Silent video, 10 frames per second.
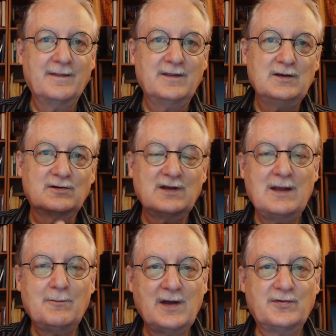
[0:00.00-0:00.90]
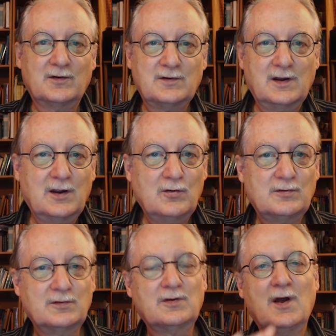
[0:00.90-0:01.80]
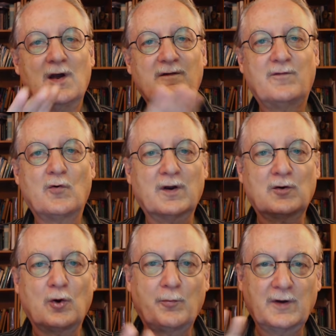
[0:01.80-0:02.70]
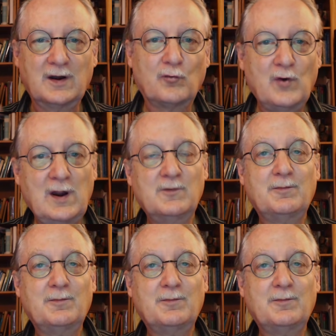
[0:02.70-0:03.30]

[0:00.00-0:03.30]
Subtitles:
these same methods that he uses for interpreting dreams,